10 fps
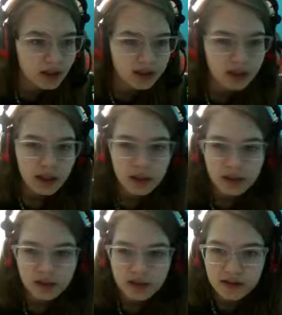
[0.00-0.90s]
until
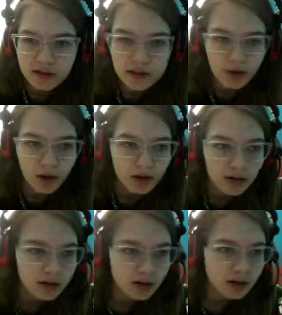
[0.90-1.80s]
it's this small,
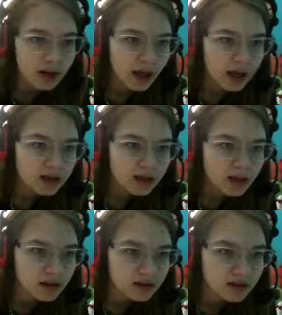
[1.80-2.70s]
and
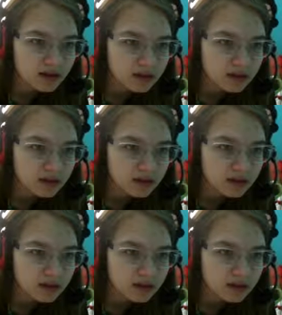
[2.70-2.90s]
then